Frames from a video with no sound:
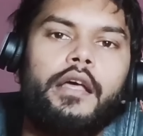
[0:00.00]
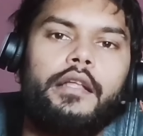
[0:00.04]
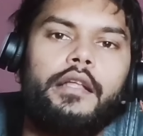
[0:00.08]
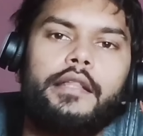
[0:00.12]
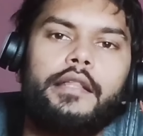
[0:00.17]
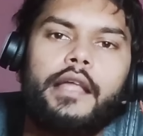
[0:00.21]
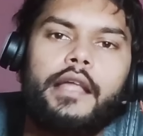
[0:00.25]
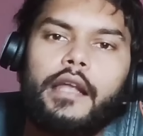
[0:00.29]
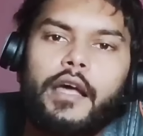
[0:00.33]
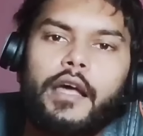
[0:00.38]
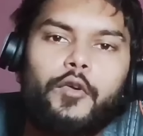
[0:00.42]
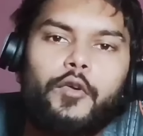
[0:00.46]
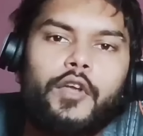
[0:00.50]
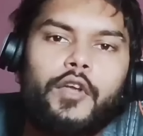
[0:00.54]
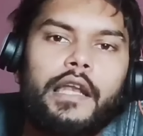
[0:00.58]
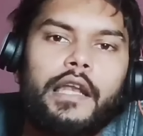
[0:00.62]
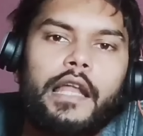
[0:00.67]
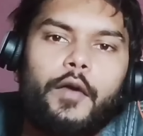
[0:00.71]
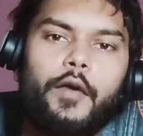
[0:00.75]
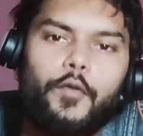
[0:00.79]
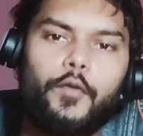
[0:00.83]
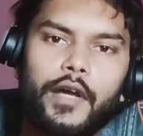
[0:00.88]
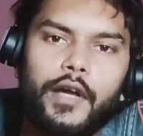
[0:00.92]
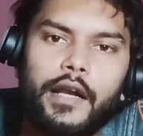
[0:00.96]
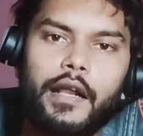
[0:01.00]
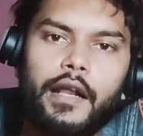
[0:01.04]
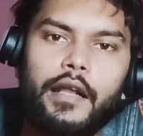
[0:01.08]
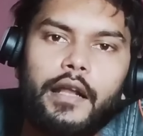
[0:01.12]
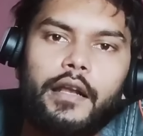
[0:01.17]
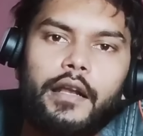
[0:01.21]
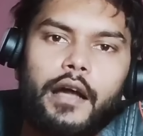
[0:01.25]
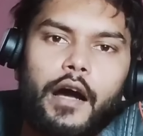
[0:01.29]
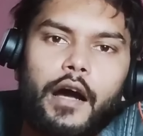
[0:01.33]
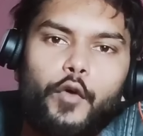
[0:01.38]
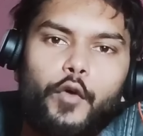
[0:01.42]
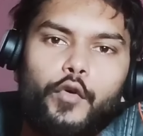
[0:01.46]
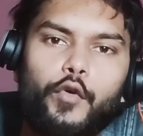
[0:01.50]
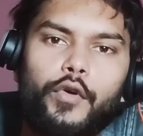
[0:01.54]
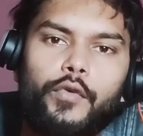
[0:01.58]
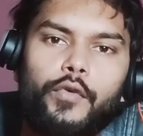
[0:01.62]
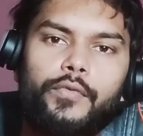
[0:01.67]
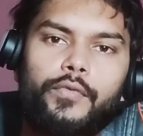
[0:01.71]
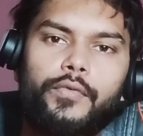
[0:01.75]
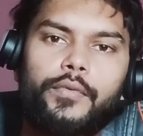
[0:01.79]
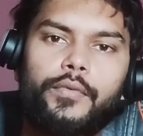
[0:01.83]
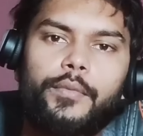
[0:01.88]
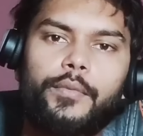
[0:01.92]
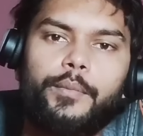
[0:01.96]
Then I will never run out
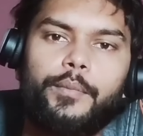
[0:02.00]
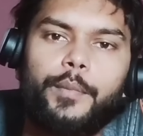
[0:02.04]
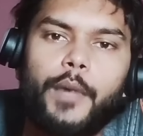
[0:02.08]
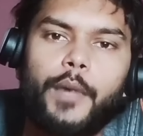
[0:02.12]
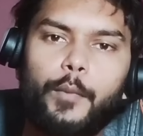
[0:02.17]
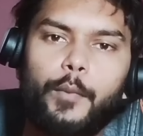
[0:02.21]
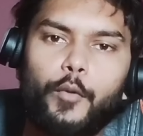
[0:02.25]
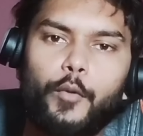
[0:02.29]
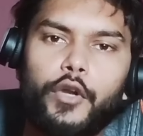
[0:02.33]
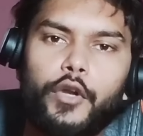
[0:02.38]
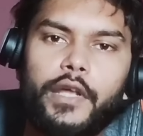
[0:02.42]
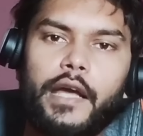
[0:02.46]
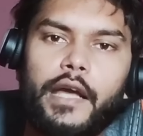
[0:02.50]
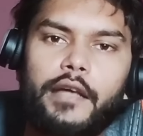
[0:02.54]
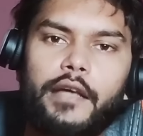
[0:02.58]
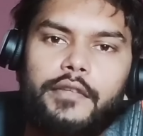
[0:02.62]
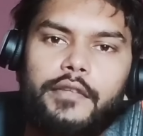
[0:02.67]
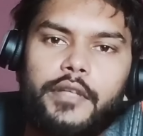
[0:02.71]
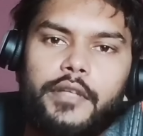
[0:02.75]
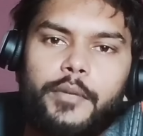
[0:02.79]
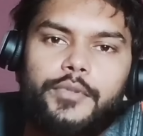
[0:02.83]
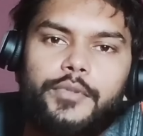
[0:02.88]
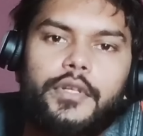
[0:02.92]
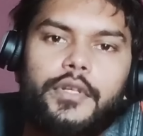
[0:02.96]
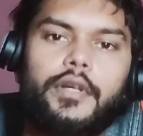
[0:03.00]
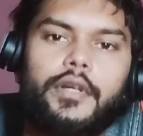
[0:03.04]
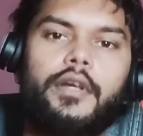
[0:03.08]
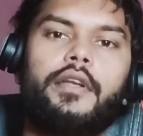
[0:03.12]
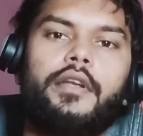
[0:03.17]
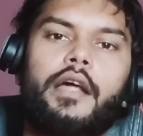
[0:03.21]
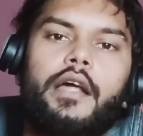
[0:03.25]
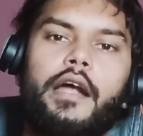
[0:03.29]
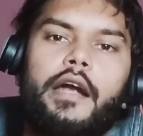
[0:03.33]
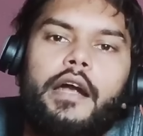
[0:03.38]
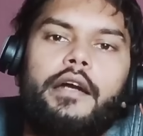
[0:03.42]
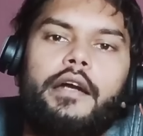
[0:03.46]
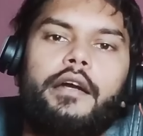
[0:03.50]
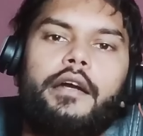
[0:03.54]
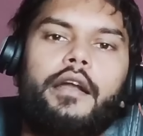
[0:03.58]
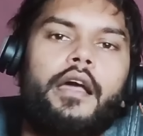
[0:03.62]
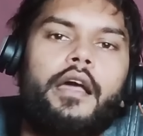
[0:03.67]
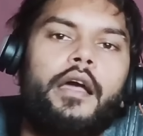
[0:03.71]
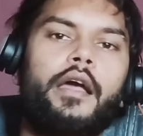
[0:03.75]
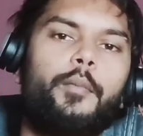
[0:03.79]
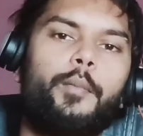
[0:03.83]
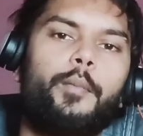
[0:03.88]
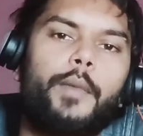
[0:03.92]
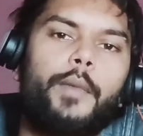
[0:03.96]
of memory exception and
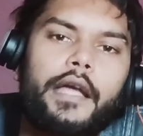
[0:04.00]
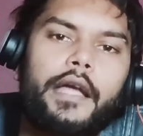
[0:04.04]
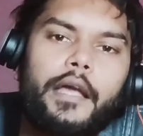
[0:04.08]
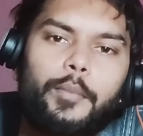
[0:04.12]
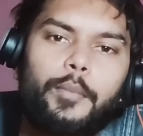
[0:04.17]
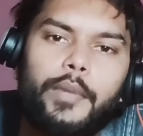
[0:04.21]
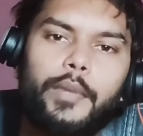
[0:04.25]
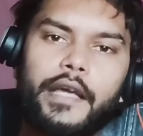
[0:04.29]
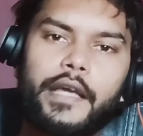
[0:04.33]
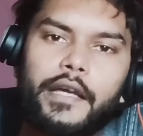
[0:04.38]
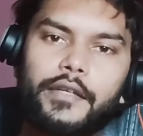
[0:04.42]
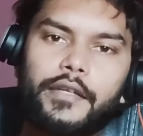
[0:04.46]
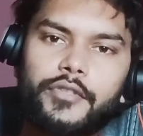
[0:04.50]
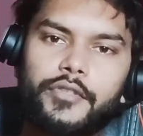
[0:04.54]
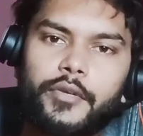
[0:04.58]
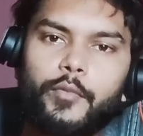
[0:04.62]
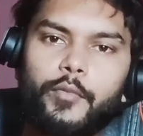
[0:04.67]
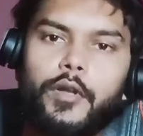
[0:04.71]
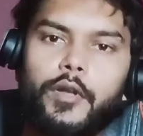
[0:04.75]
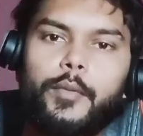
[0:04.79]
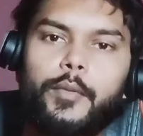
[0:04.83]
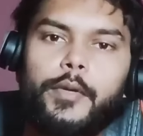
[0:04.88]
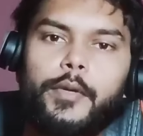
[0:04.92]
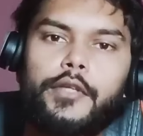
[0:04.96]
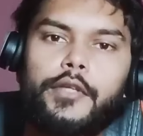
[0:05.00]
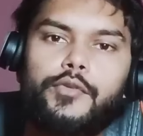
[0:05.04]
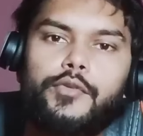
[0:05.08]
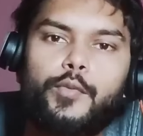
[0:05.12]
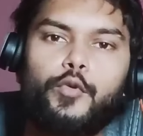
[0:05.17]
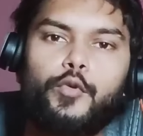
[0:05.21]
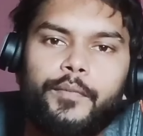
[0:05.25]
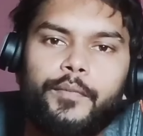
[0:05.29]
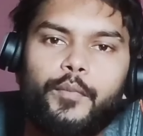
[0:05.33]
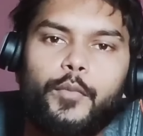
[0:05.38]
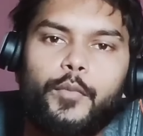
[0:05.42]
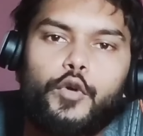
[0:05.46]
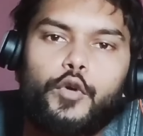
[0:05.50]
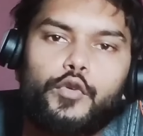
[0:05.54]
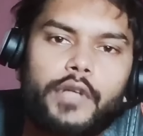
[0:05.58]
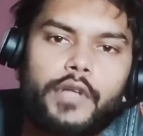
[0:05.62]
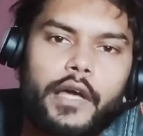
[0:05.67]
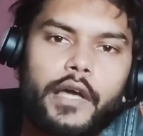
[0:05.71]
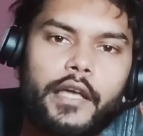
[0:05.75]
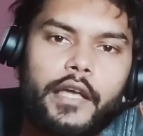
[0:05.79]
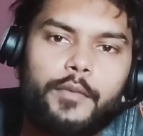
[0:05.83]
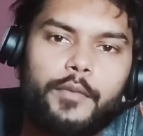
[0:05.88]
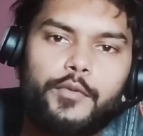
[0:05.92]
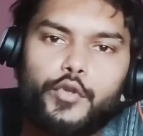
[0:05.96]
my application will be smooth because
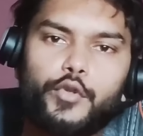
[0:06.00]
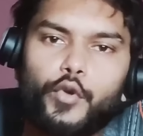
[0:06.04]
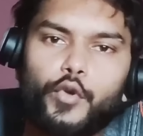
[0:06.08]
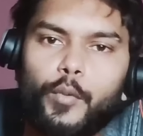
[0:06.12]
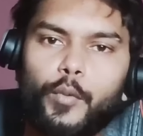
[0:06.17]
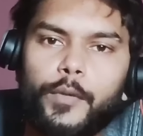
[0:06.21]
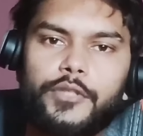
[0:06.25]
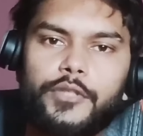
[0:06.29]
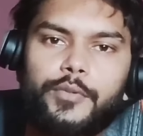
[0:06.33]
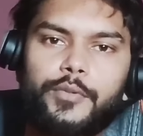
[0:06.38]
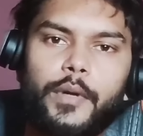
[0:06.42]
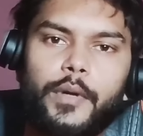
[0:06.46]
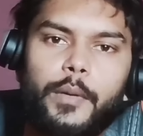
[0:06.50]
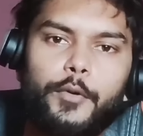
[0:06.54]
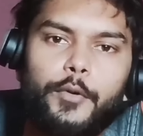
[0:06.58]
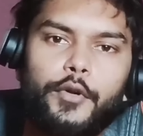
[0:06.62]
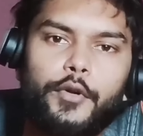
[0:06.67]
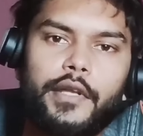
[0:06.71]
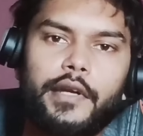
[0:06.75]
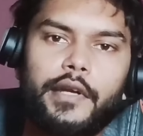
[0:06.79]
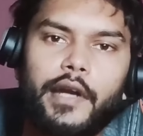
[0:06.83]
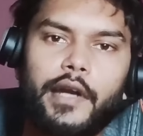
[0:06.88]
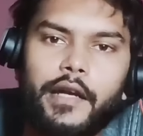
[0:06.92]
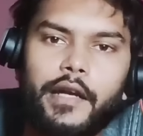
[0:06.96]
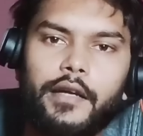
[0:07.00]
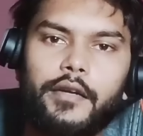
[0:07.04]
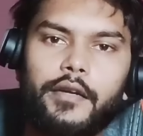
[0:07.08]
I have so much memory, right?